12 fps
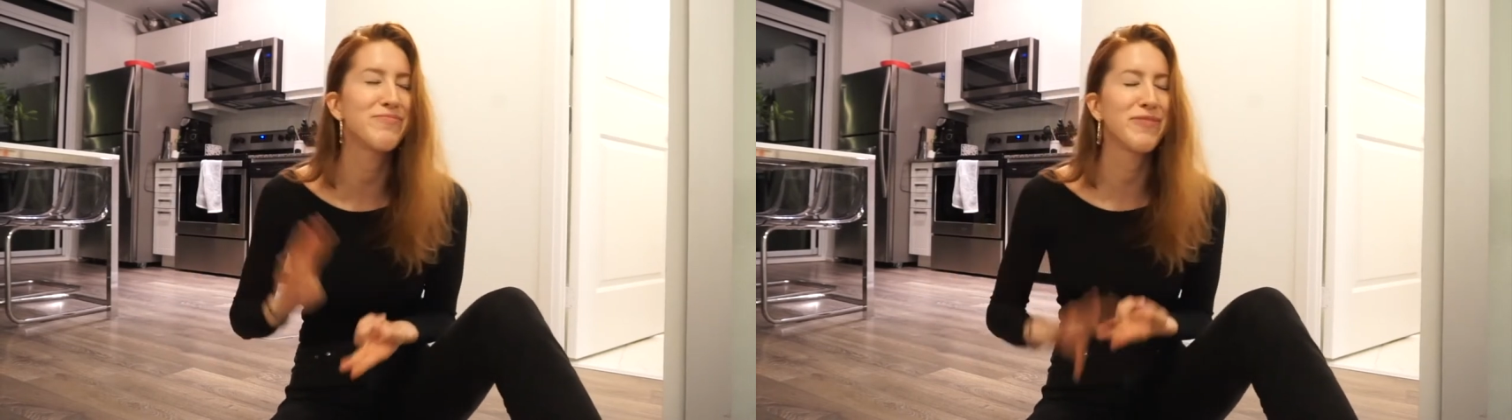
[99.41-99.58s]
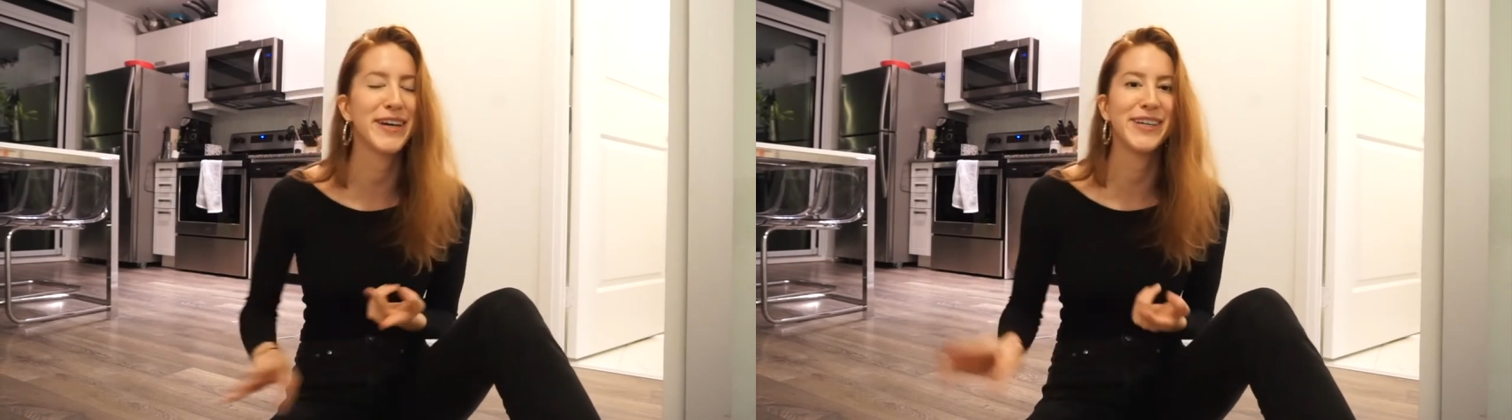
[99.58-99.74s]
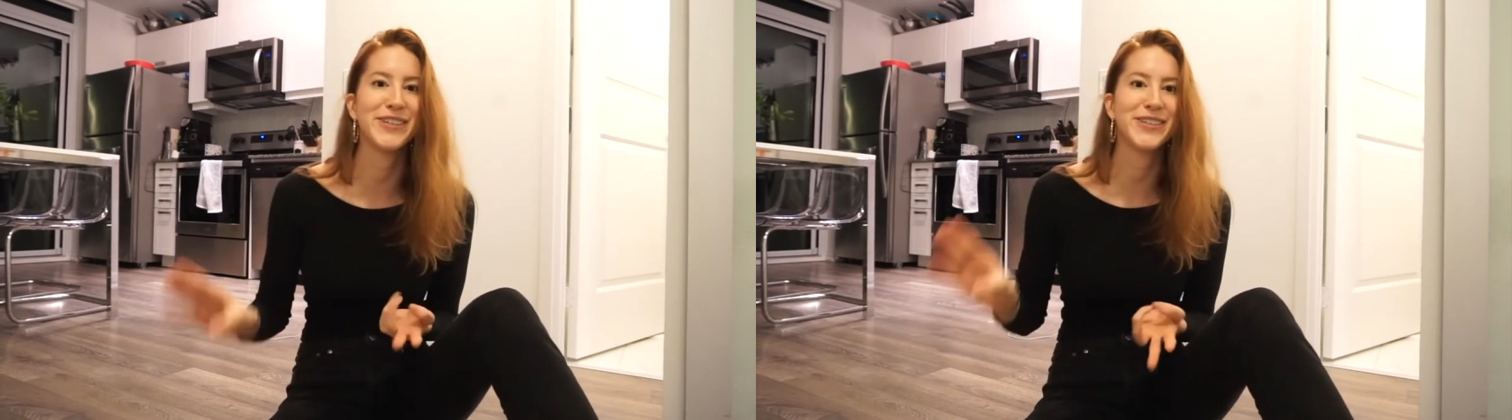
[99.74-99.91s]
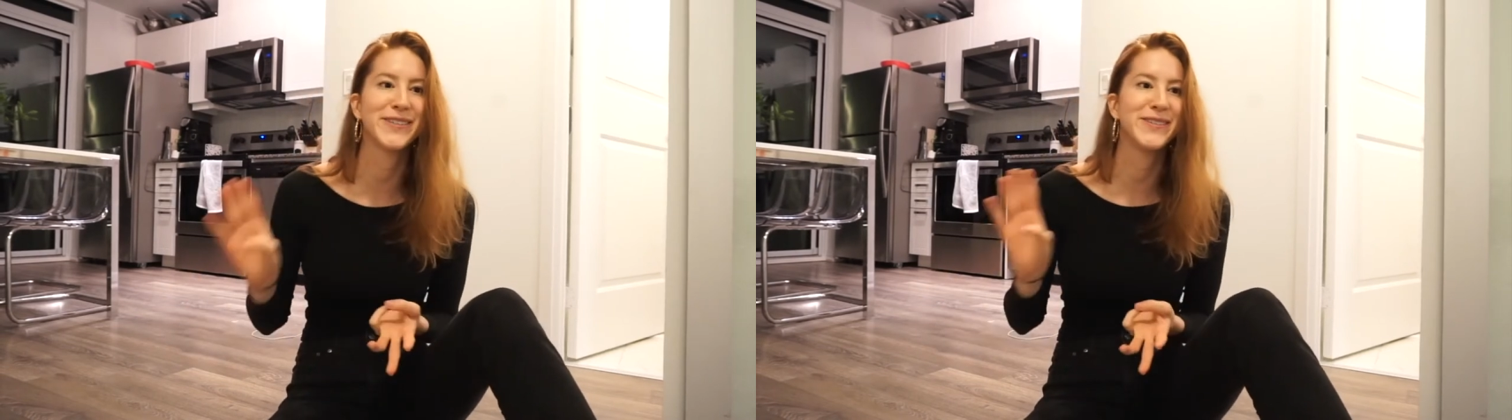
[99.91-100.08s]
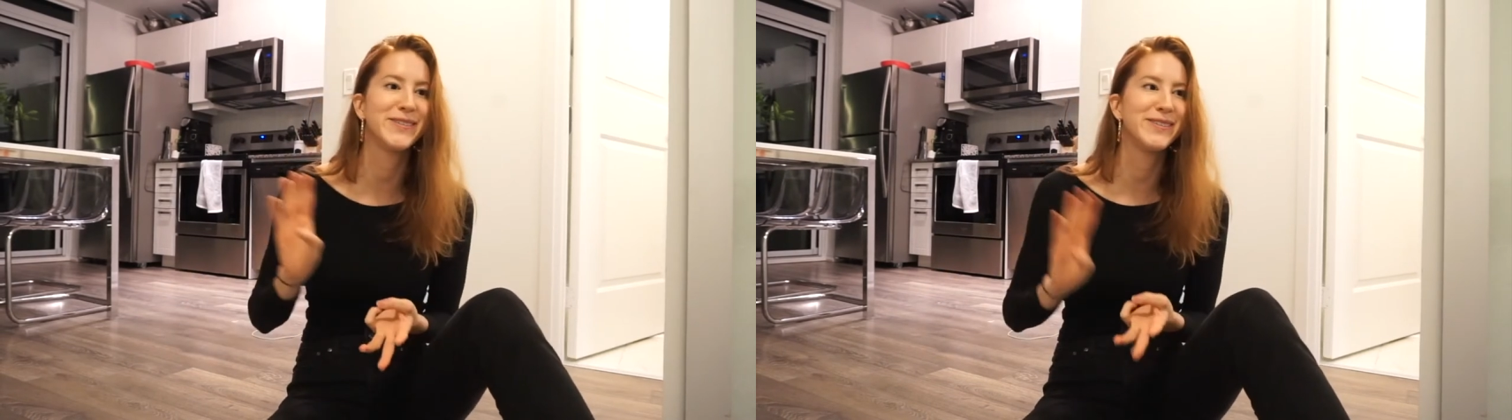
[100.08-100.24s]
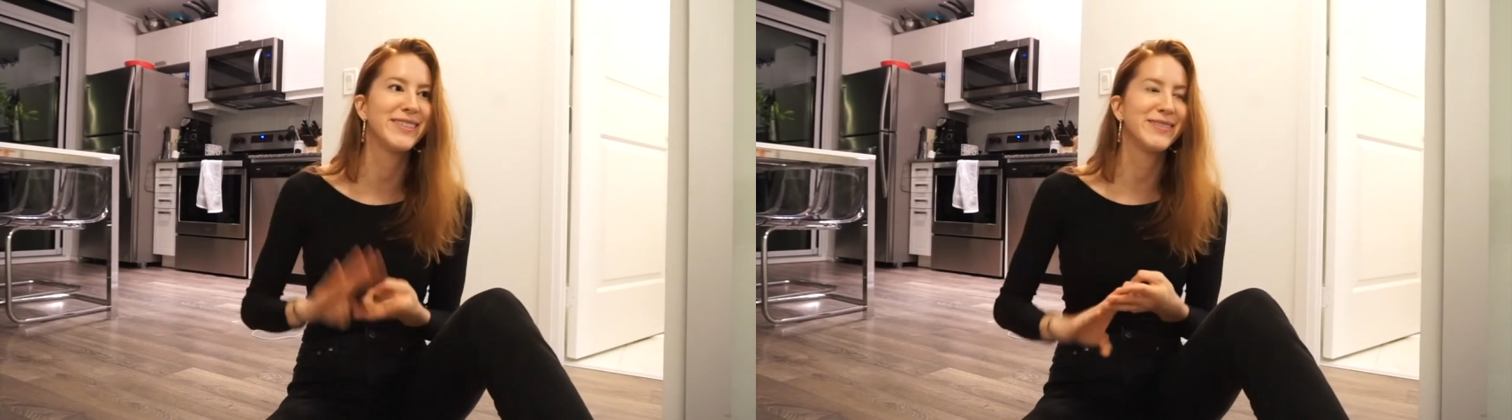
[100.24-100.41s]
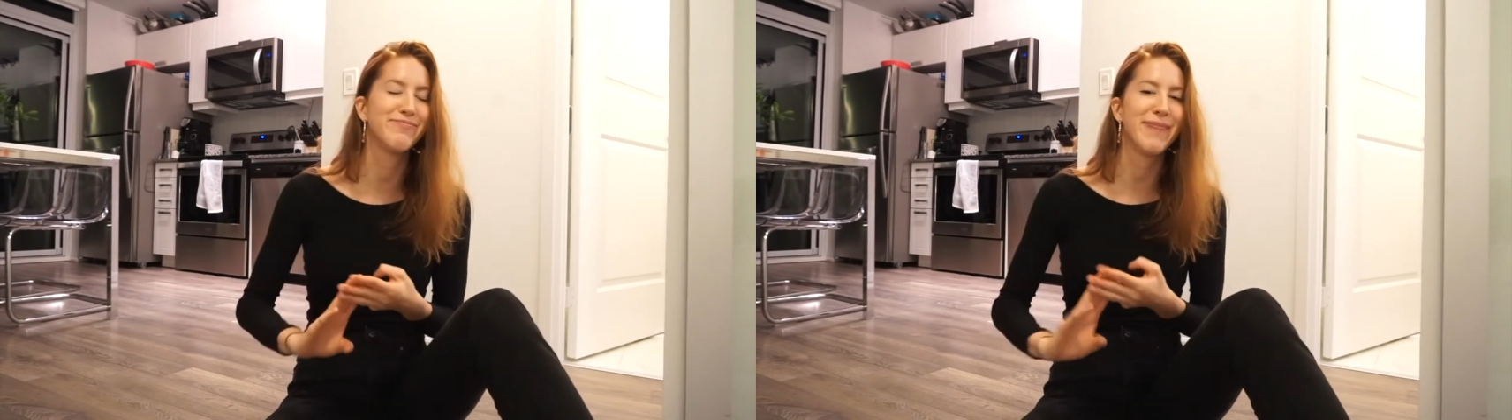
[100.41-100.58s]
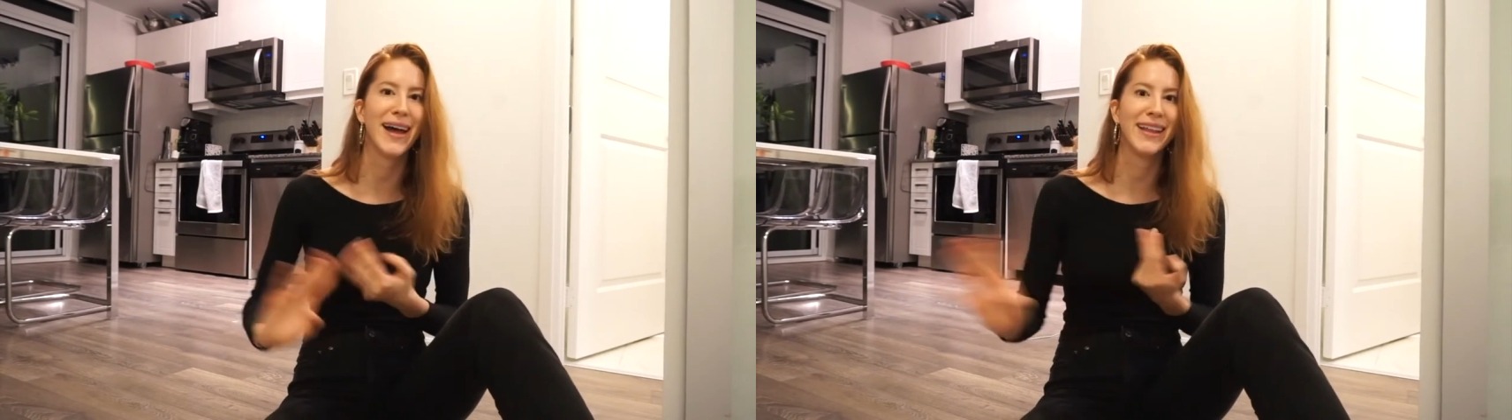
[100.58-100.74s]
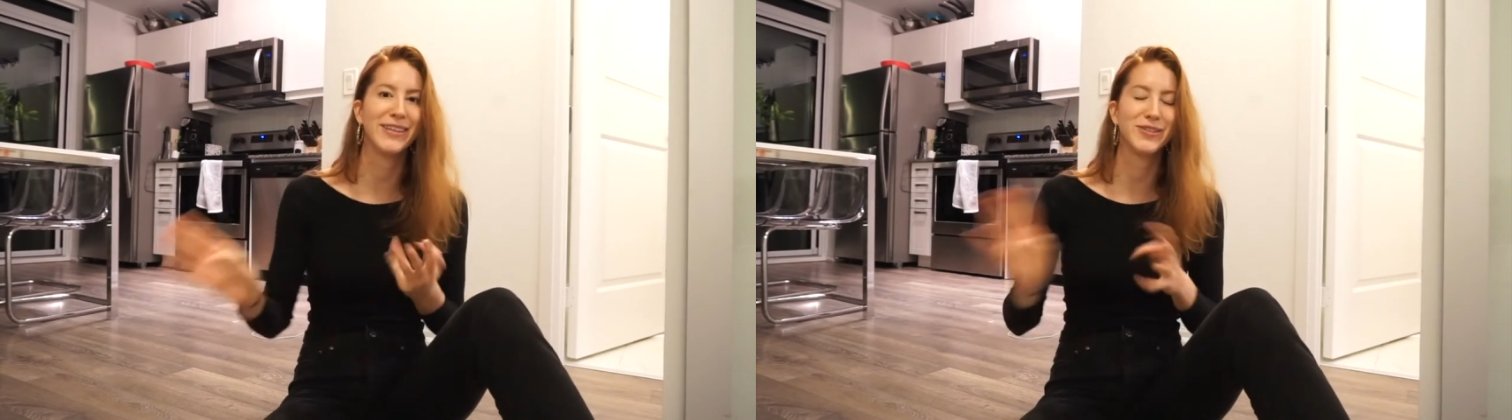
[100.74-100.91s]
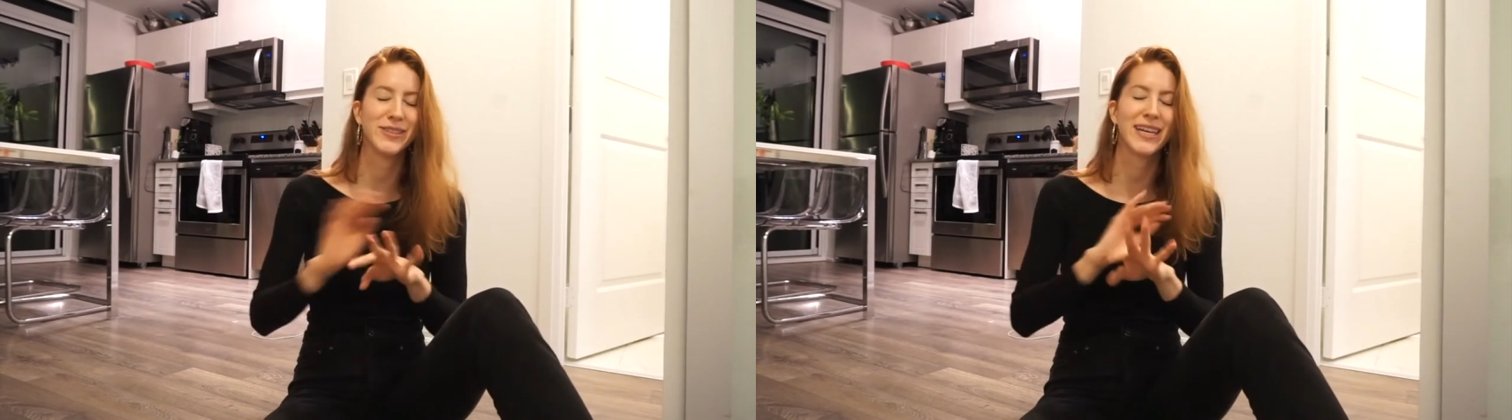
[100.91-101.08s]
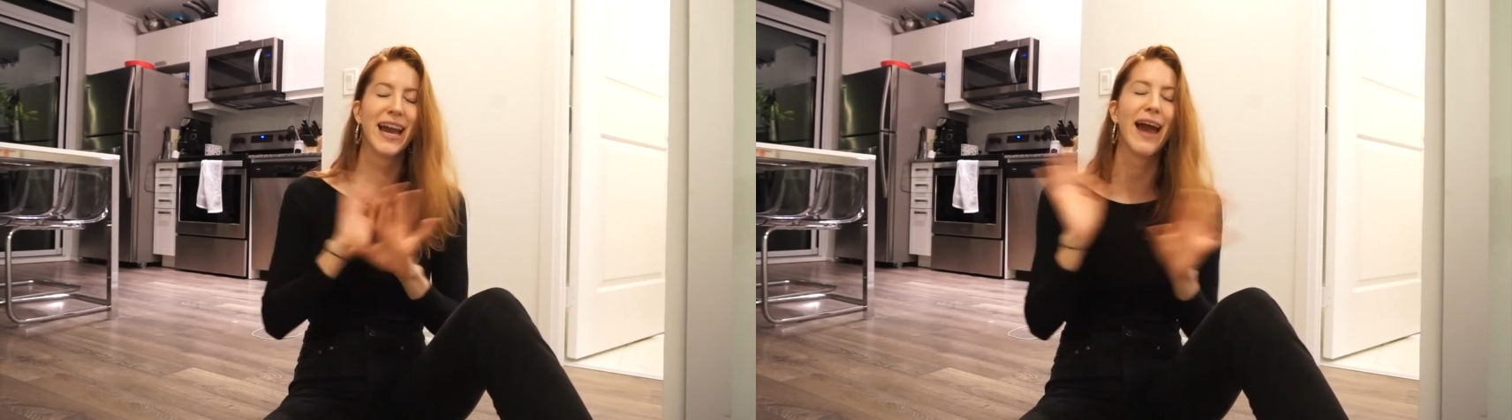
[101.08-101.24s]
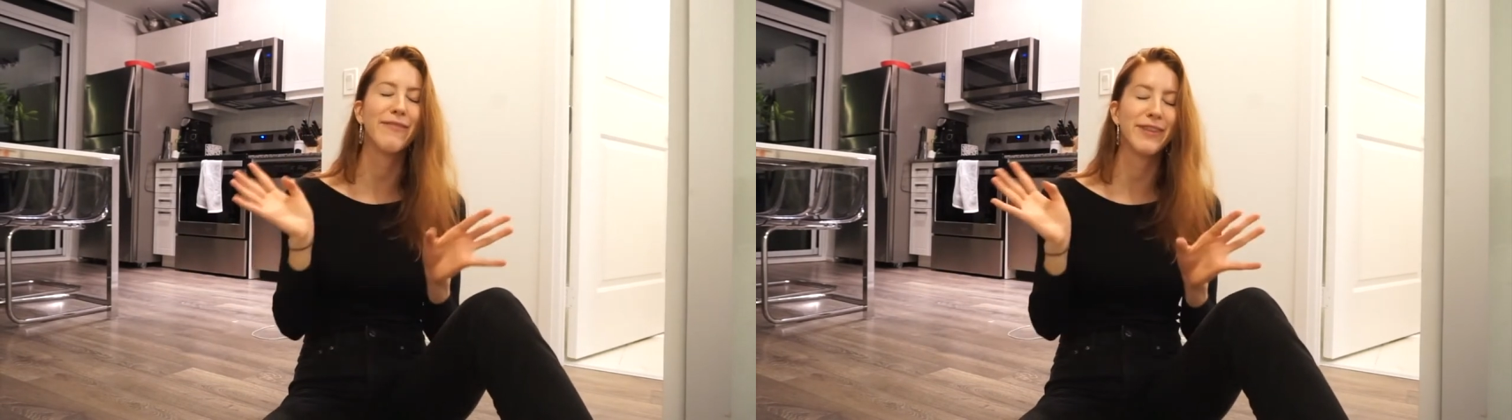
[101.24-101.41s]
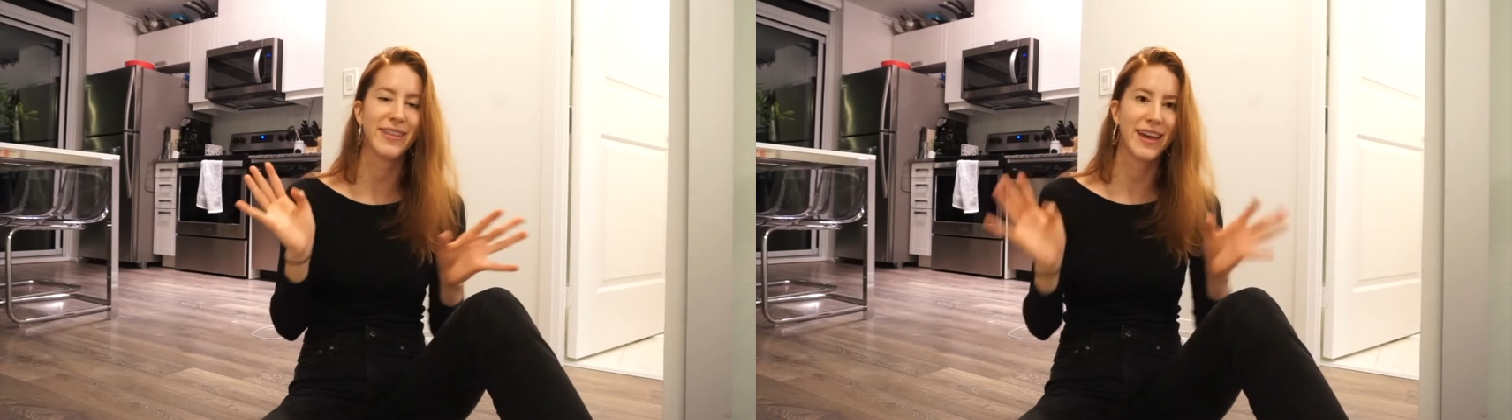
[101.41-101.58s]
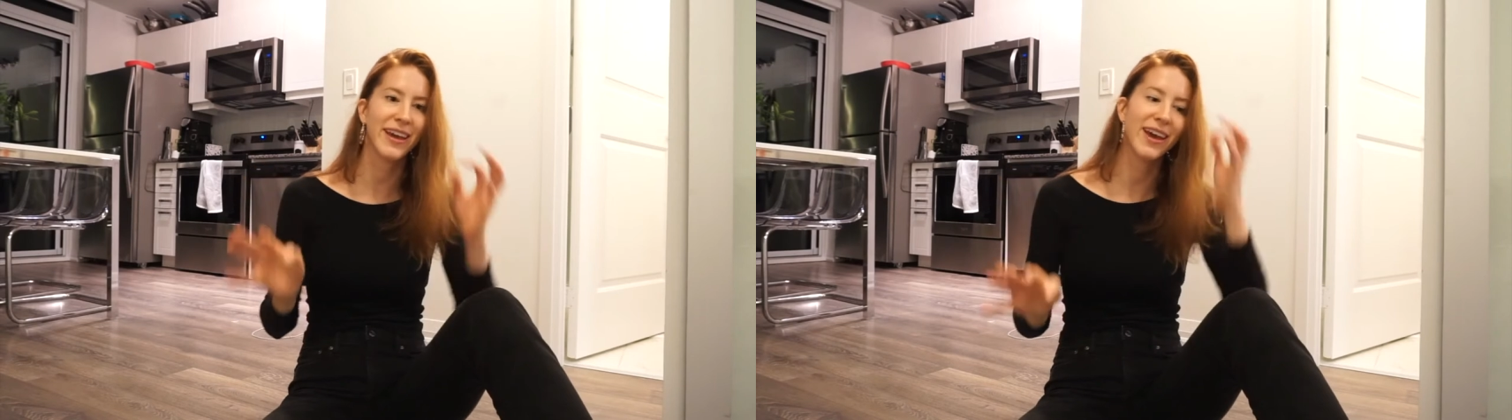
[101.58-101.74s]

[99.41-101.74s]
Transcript: point shoes, ballet shoes, like everything.